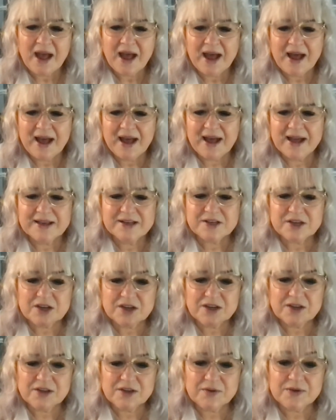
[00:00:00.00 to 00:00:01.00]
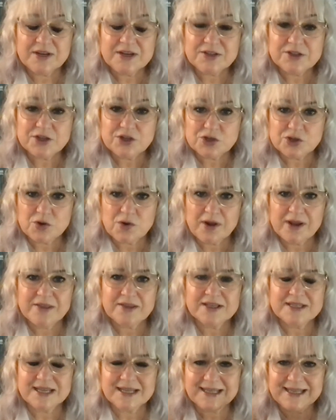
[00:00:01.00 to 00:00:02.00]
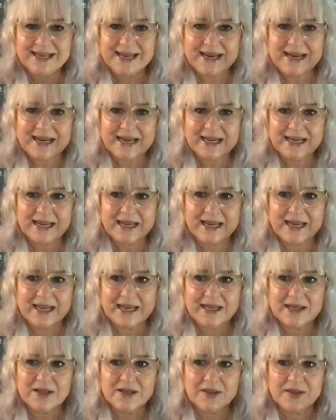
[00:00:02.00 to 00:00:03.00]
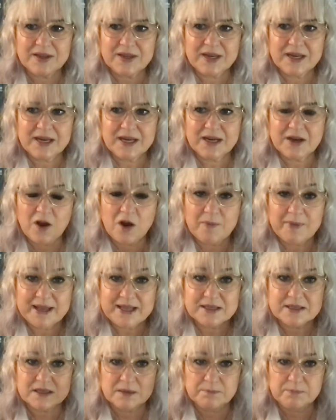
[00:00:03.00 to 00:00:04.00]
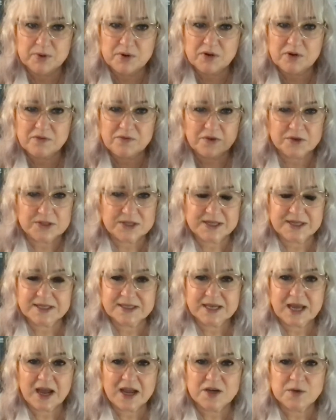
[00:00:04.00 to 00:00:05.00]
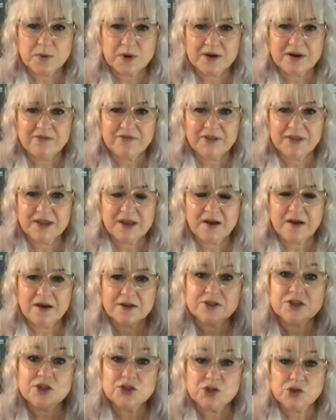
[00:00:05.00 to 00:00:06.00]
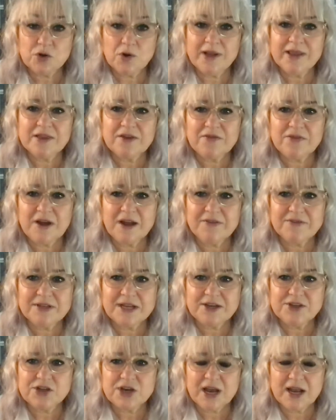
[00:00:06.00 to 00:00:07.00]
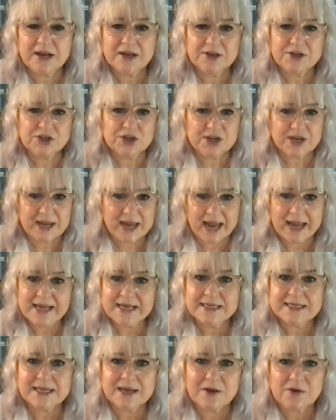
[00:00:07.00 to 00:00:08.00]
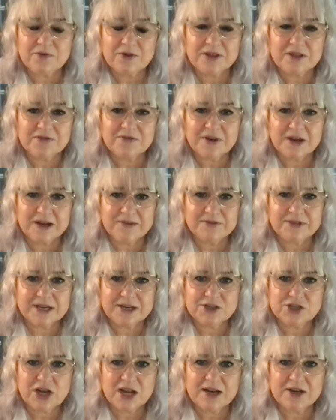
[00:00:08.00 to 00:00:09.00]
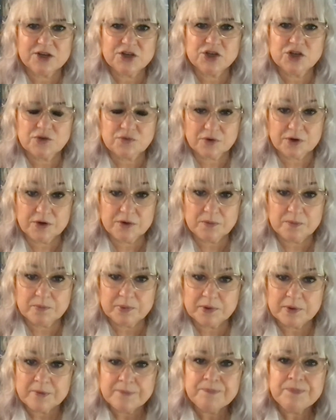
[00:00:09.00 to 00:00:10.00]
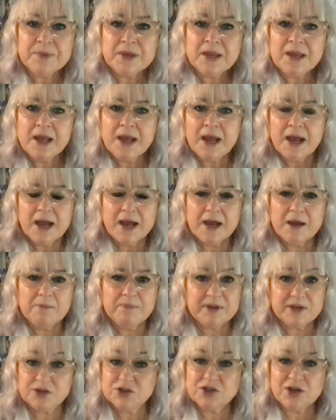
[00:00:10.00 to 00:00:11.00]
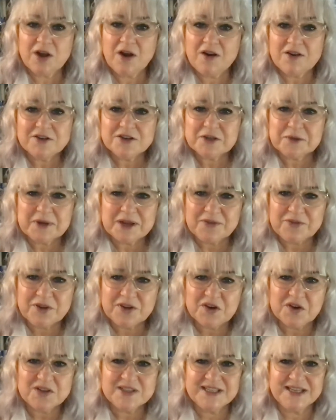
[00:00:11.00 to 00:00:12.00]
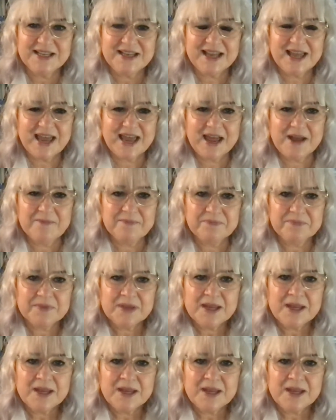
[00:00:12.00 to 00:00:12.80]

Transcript: And you need to join. There's a link in the comments above or to the side, wherever they are, to join the 5-day challenge and get yourself in the 5-day challenge group, because you can't do it if you're not in there.